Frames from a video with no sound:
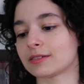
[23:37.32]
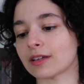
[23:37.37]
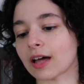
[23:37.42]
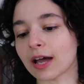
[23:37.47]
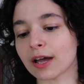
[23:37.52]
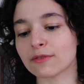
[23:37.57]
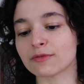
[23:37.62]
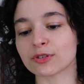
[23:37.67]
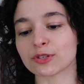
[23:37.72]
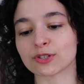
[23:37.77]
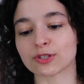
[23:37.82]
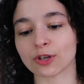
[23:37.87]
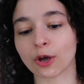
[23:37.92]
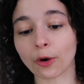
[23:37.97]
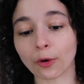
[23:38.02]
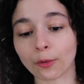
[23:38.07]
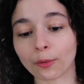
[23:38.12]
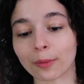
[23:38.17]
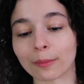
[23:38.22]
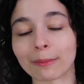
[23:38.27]
I have
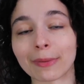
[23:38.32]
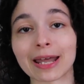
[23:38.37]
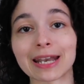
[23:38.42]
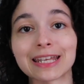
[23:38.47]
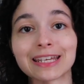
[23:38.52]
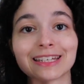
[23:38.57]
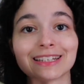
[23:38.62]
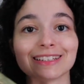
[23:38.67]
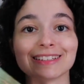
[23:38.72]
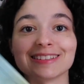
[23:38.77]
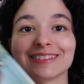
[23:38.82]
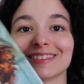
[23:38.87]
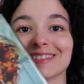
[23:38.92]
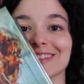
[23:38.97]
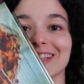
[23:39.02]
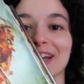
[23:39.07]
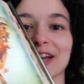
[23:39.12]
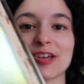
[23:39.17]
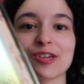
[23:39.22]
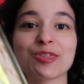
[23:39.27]
so many
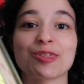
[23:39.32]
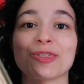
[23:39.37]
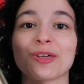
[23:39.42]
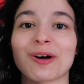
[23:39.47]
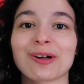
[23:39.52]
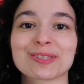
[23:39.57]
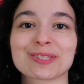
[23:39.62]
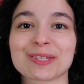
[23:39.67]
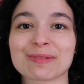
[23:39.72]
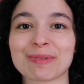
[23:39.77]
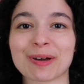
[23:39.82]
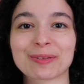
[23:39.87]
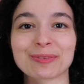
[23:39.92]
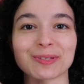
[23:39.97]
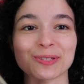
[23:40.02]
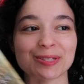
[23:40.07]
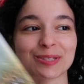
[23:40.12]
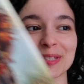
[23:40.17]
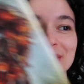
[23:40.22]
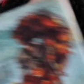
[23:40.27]
like thoughts about
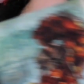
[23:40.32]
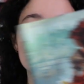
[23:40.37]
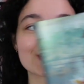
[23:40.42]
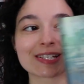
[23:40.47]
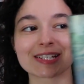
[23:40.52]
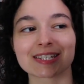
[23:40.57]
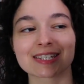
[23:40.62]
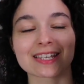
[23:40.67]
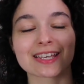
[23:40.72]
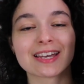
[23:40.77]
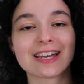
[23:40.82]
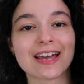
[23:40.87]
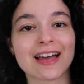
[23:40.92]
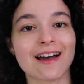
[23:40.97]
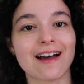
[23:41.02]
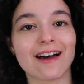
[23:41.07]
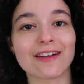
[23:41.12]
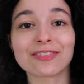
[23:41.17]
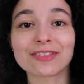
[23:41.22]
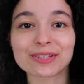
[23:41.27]
this series
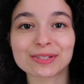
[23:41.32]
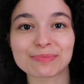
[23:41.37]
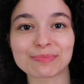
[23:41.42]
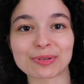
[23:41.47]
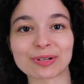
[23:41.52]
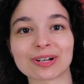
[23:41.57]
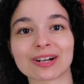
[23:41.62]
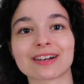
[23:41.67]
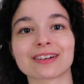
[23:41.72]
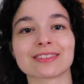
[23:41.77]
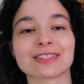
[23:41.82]
and this book.